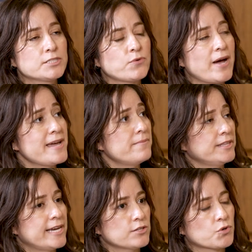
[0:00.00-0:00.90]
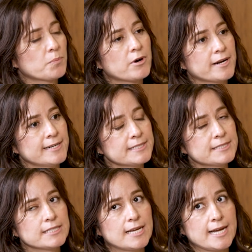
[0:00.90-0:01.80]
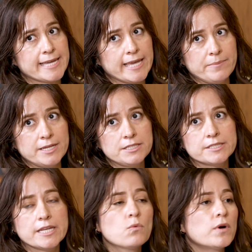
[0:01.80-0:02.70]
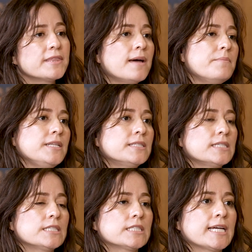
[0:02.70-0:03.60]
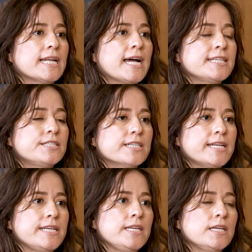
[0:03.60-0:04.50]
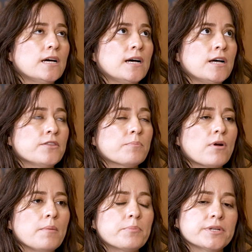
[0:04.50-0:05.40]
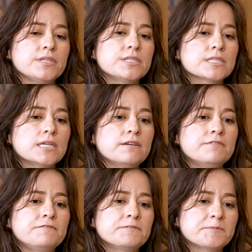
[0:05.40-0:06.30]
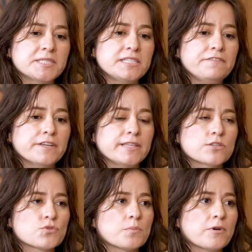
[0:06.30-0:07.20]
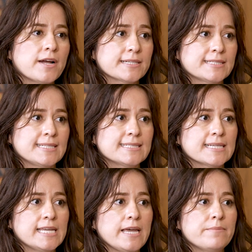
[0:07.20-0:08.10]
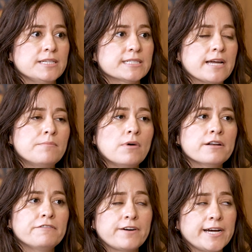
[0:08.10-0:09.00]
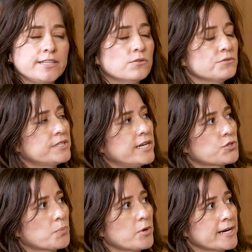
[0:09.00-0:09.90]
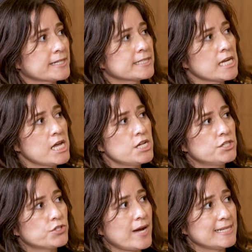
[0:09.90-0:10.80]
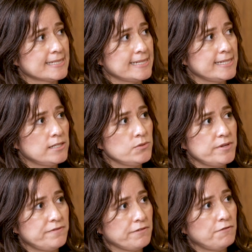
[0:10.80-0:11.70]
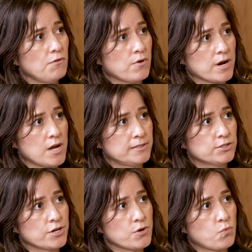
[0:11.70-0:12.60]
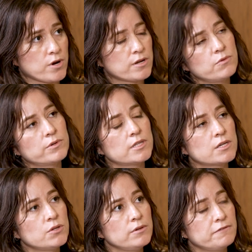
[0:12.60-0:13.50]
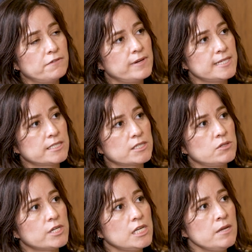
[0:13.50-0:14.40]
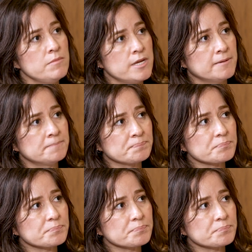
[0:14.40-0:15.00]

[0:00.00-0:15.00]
So I am a natural products chemist. And what that means is that I study the properties of specific natural products. And as a chemist, I modify those natural products. So as I alluded before, I started working with acute lymphoblastic leukemia.